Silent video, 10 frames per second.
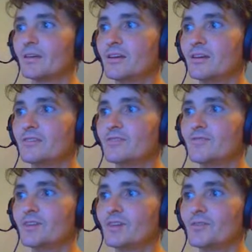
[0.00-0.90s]
Here's
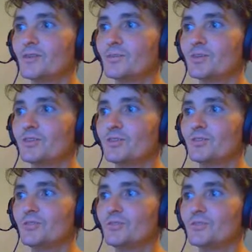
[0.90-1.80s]
video number
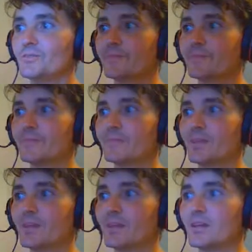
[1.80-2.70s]
two.
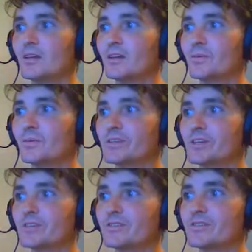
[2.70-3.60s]
Was
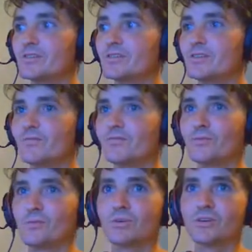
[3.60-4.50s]
that?
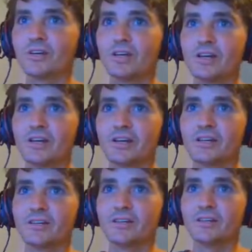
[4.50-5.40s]

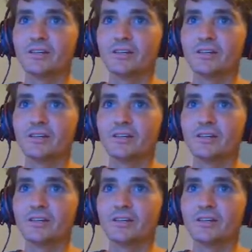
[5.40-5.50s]
64.9.